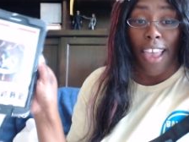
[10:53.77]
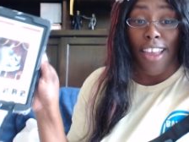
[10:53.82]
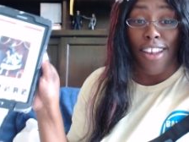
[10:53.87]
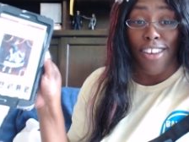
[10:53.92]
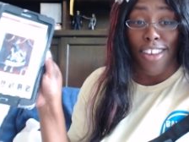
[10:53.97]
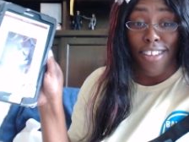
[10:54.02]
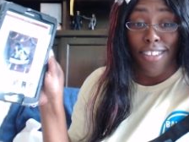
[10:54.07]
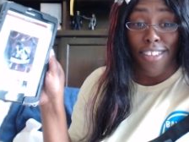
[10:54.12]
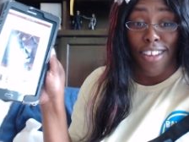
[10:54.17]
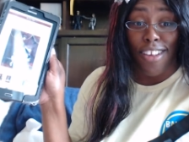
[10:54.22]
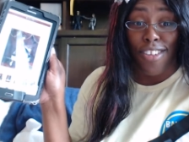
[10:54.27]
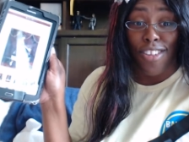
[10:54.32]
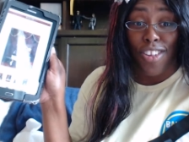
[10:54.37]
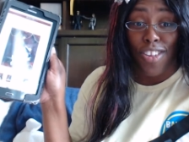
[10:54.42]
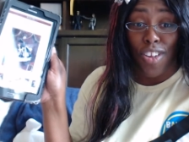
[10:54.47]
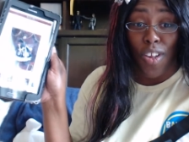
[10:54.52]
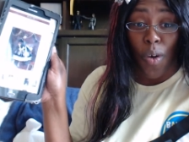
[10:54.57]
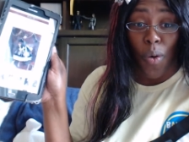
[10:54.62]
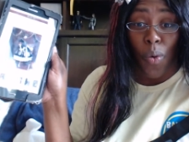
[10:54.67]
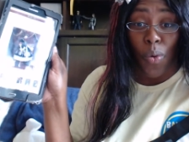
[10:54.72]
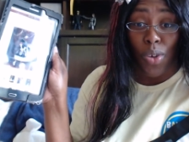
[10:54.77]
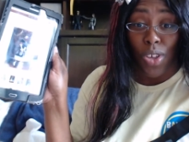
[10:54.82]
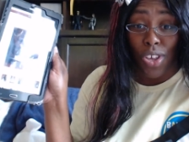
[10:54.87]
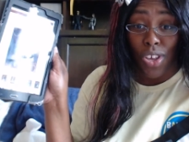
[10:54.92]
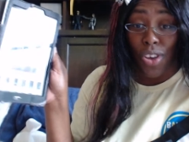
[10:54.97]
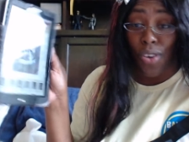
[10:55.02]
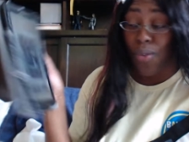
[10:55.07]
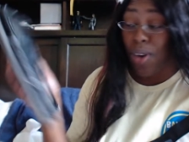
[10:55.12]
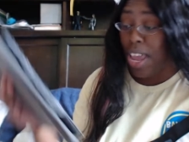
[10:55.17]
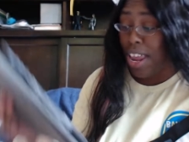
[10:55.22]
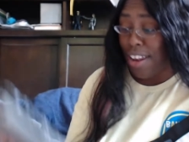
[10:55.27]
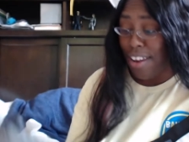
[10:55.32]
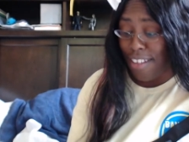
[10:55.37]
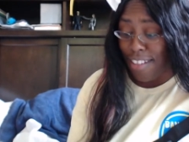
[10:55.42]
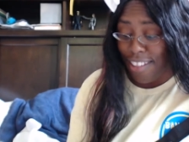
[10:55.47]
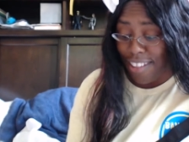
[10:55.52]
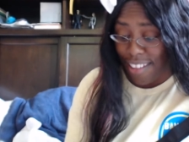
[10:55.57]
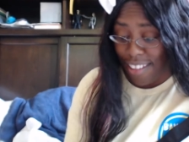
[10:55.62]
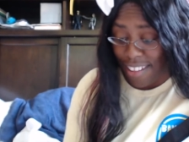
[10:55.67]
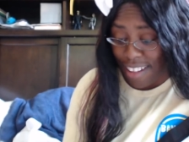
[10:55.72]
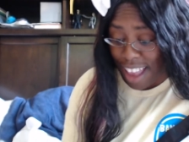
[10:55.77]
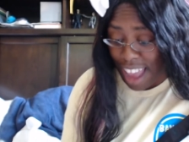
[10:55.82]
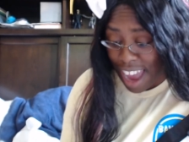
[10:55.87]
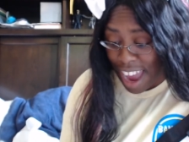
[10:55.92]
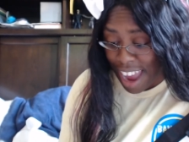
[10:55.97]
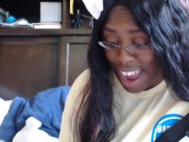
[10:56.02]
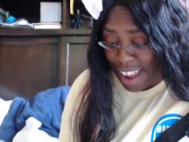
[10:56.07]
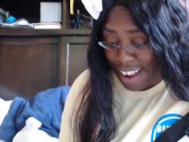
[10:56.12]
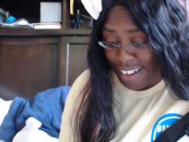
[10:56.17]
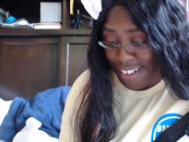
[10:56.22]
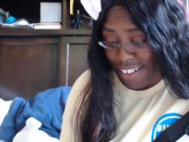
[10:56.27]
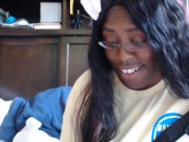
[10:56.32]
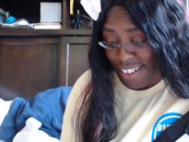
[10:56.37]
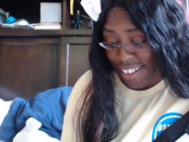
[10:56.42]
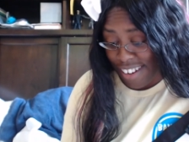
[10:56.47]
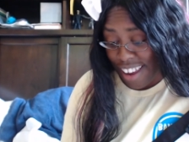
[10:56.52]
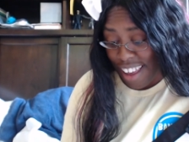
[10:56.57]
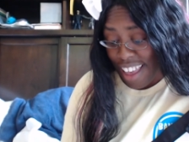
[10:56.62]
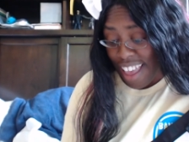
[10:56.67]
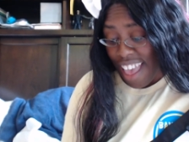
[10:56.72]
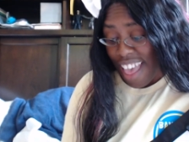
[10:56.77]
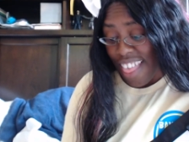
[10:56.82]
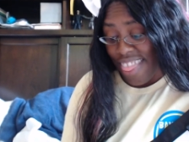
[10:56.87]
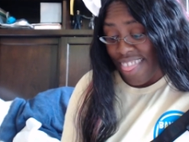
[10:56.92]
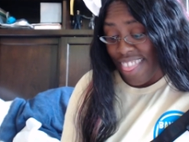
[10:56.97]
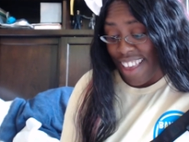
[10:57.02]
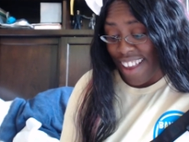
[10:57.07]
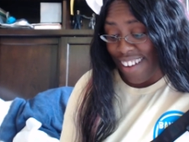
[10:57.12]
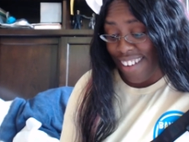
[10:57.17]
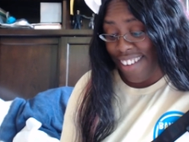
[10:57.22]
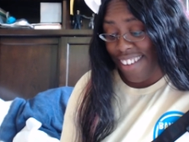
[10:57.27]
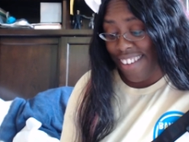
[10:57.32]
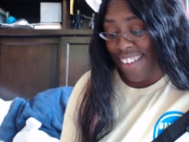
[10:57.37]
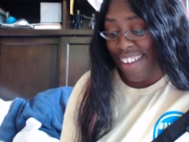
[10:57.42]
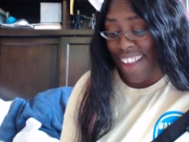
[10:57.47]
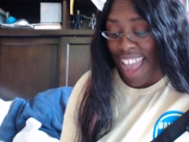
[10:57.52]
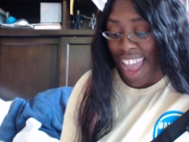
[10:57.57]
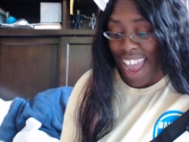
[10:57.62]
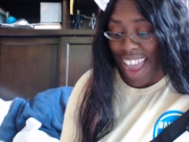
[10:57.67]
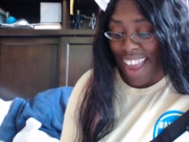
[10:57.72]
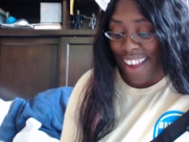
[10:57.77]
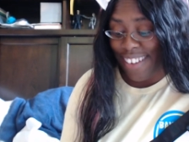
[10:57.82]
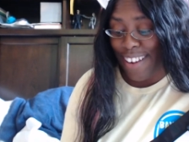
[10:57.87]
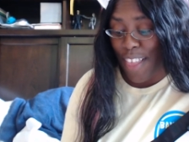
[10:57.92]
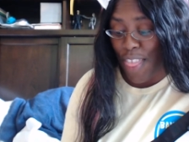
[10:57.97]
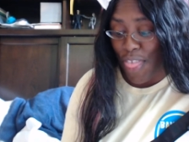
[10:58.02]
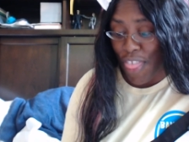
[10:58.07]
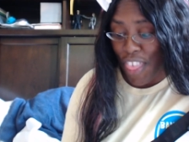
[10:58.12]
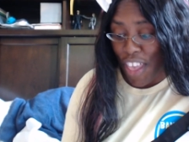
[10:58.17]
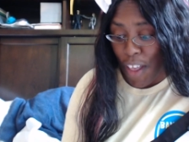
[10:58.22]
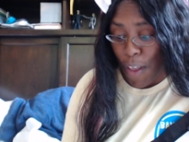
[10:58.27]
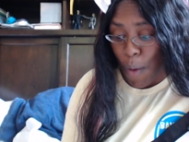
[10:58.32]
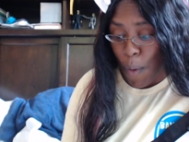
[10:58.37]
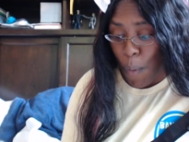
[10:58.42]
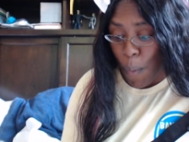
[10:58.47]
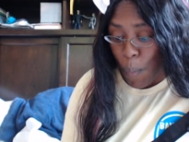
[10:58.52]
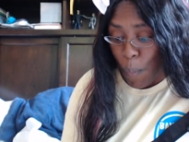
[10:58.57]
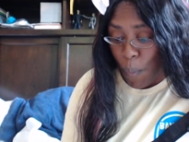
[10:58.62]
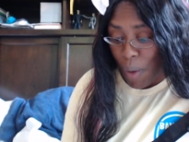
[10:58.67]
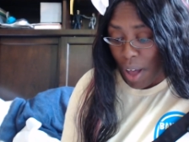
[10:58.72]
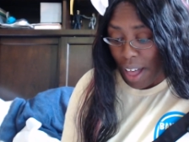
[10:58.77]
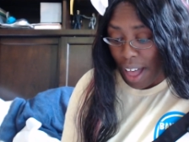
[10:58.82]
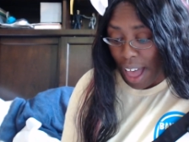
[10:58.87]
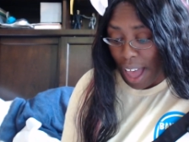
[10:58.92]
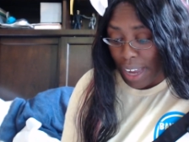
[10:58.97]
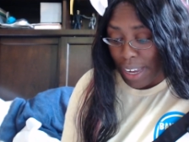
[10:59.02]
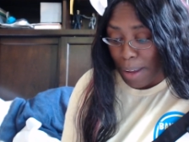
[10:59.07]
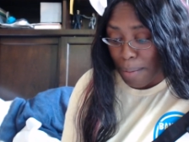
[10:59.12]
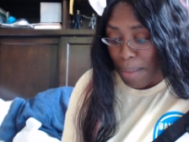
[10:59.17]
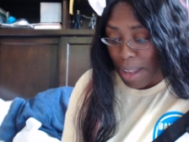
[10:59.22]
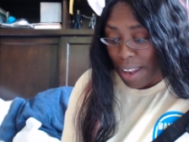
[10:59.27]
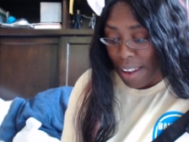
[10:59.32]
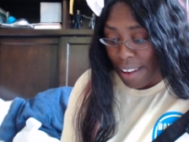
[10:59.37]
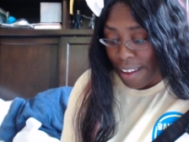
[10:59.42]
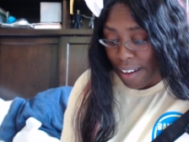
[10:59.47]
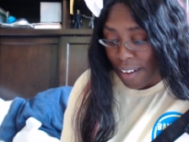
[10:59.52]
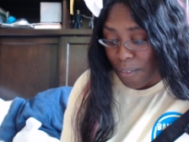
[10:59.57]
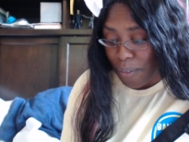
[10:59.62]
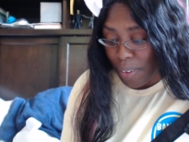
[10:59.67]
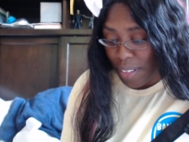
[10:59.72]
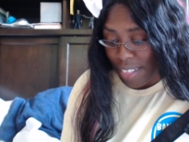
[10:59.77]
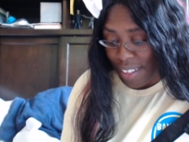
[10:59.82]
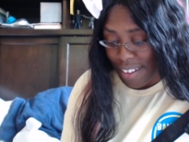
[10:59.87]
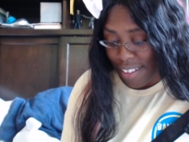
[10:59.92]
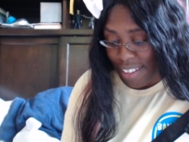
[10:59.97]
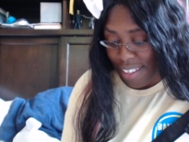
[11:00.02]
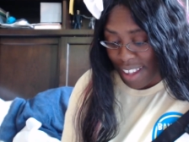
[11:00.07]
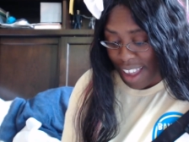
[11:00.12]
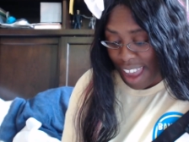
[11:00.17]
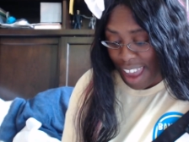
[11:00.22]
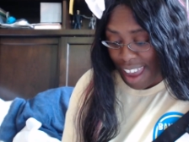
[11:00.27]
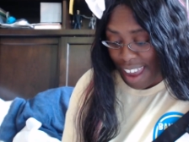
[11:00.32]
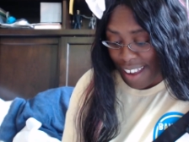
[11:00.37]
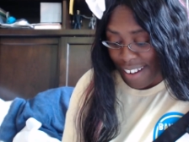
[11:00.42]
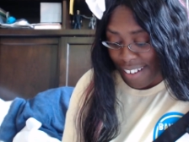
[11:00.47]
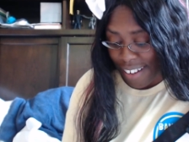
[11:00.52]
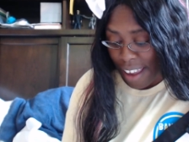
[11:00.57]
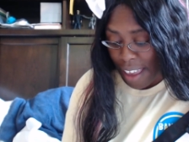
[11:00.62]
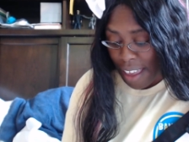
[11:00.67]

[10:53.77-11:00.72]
And this is so cute in this sash. This sash, though, I am in love with this sash.